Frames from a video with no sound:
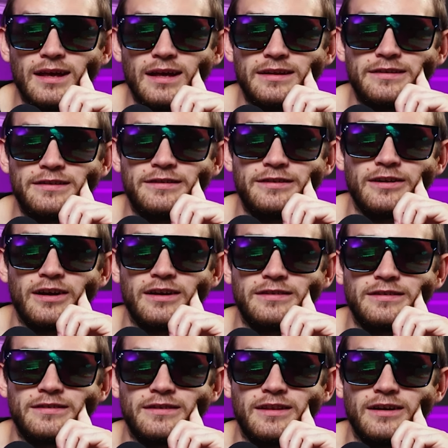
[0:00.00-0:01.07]
it's
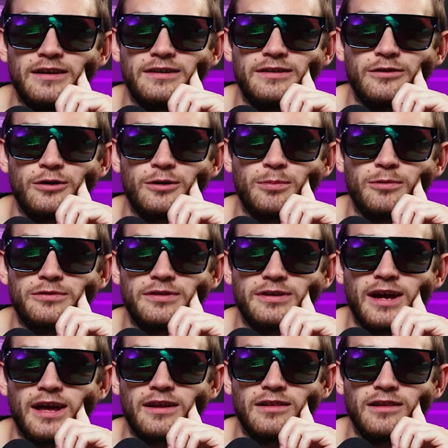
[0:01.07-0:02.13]
just they're adorable
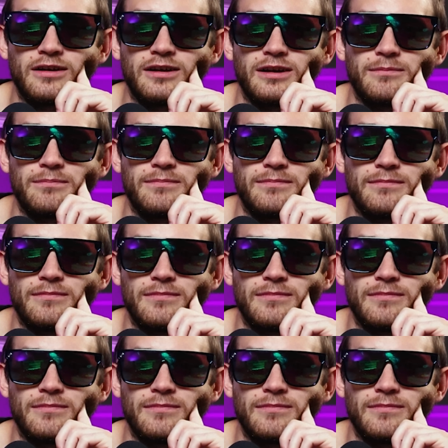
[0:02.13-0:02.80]
together. Look at them.